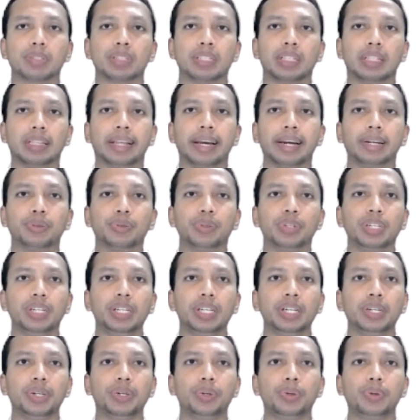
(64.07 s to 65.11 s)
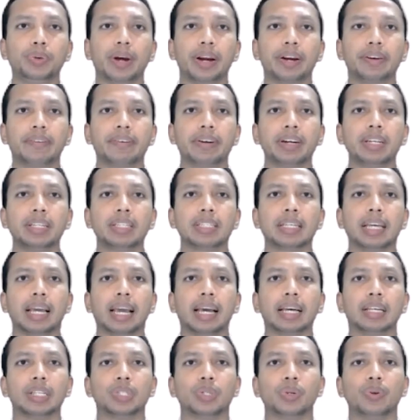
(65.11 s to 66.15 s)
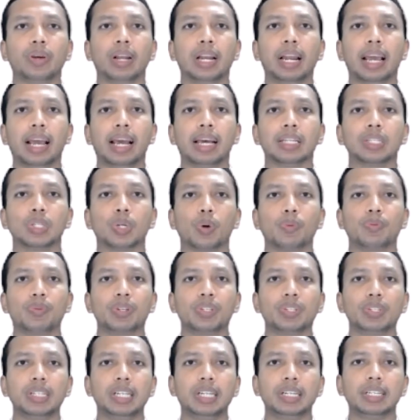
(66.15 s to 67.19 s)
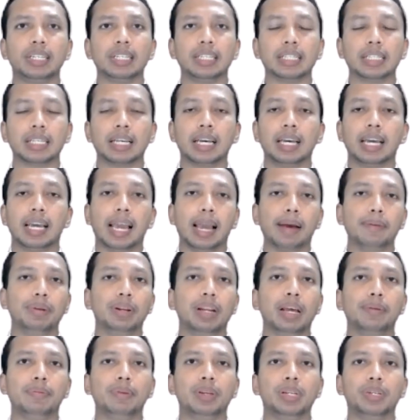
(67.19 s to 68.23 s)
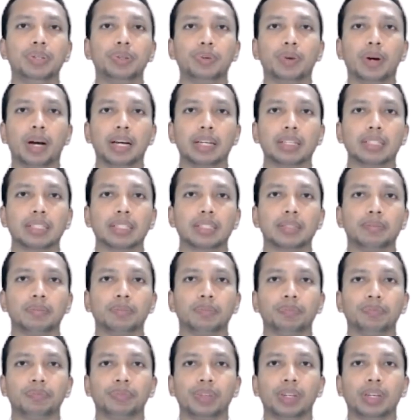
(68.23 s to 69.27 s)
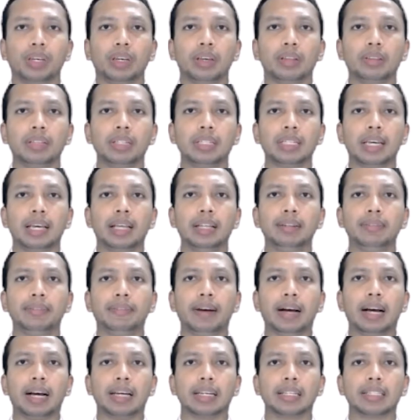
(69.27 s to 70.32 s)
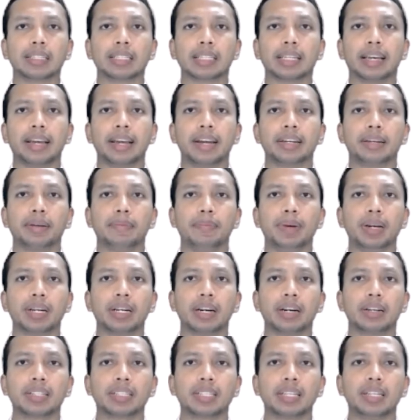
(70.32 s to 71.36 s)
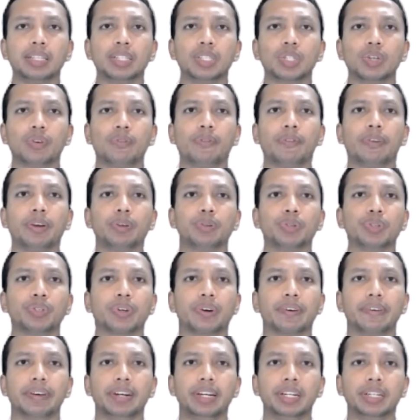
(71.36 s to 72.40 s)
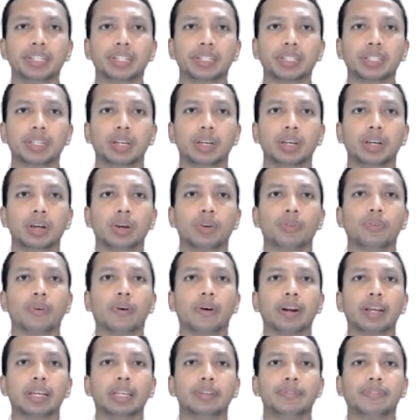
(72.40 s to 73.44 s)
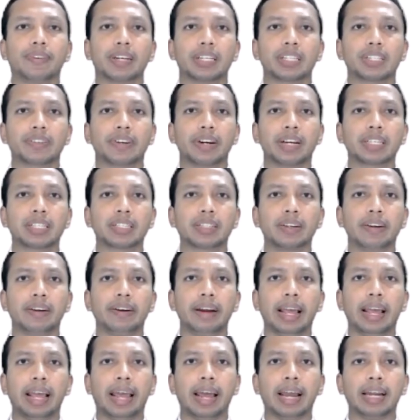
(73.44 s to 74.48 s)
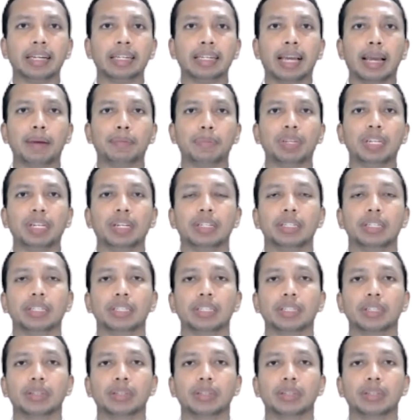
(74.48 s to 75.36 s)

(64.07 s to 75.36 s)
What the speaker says: that we need to address as well as opportunities available to us. This helps us get a better sense of future needs for infrastructure and amenities,